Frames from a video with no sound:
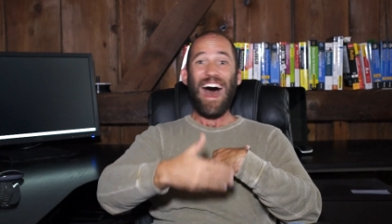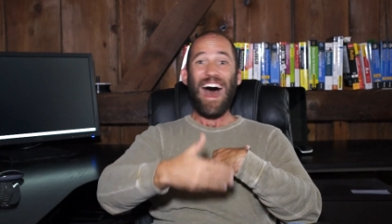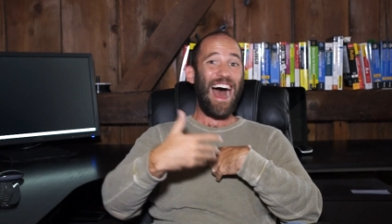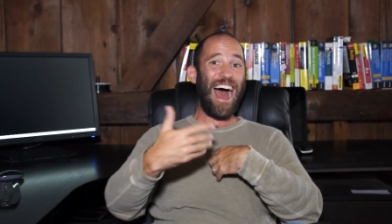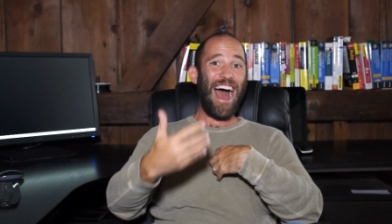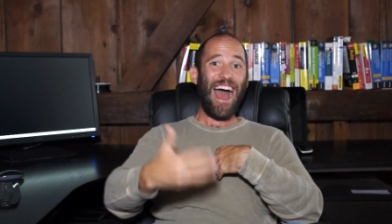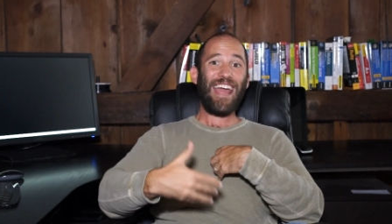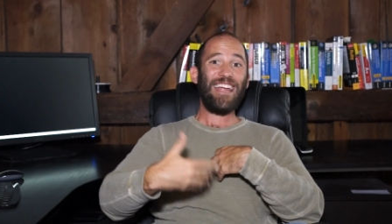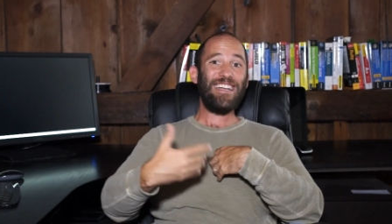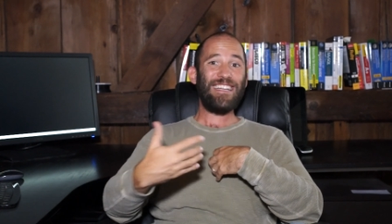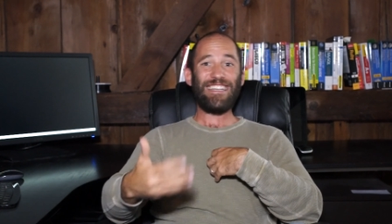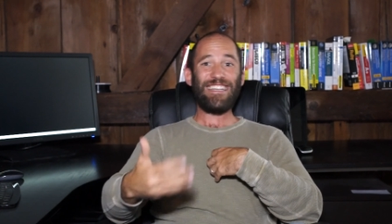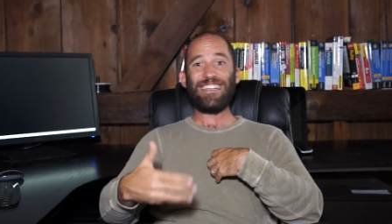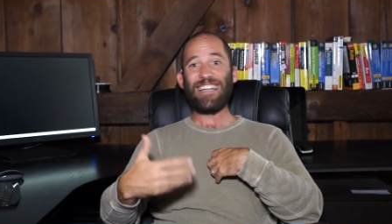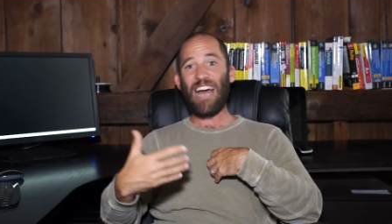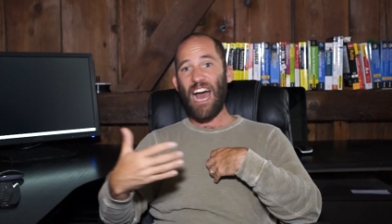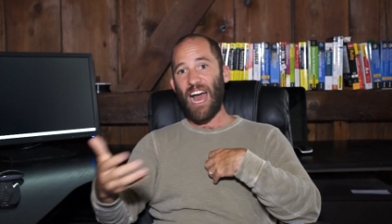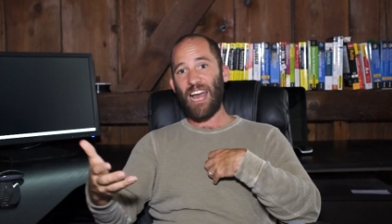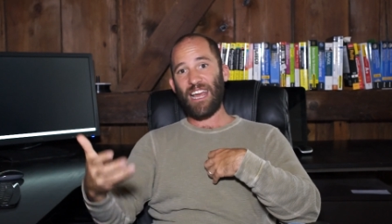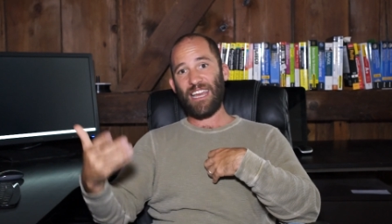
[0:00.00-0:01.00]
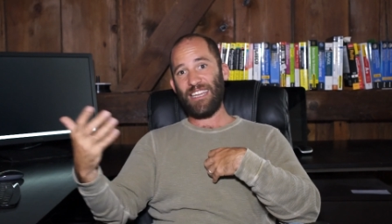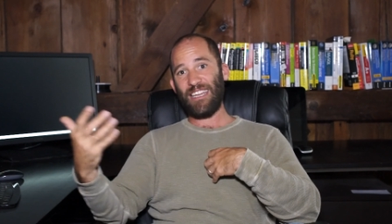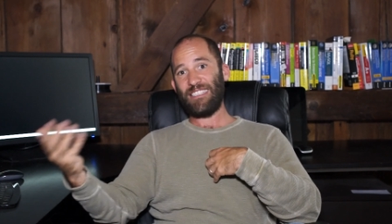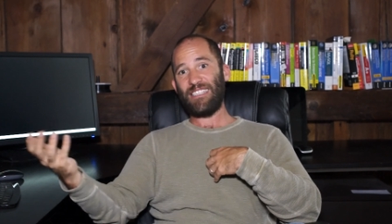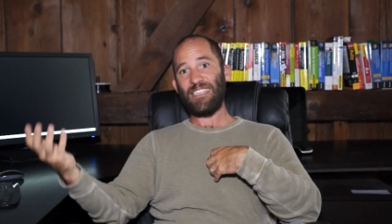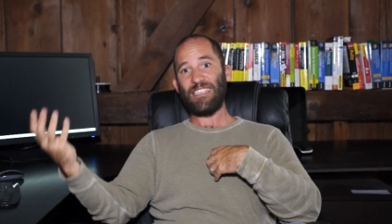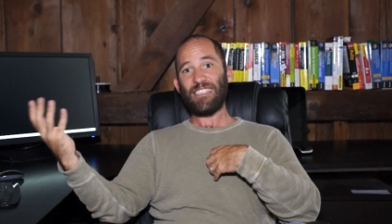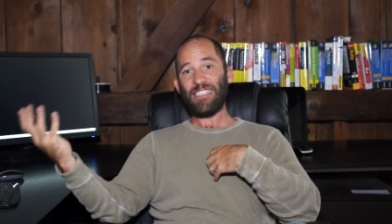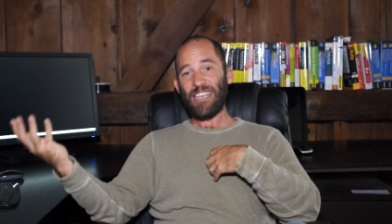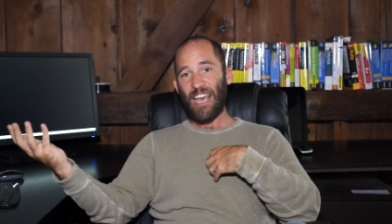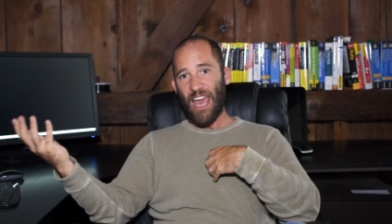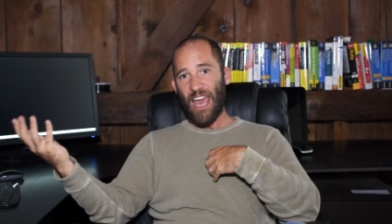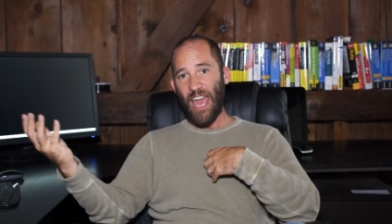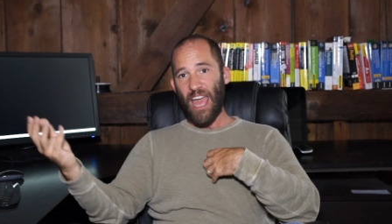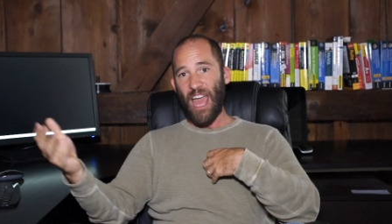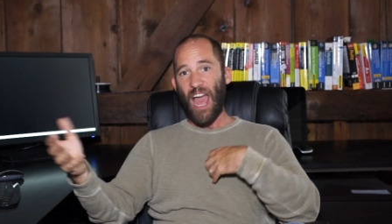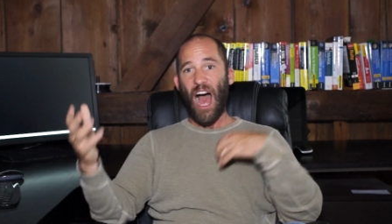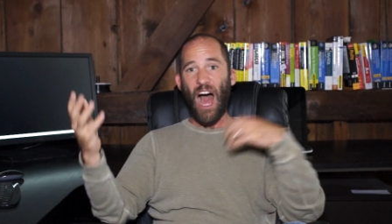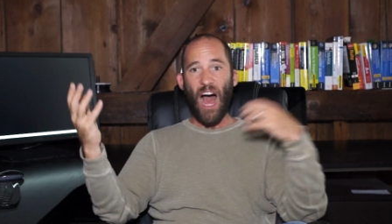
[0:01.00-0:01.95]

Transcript: I did not get to say,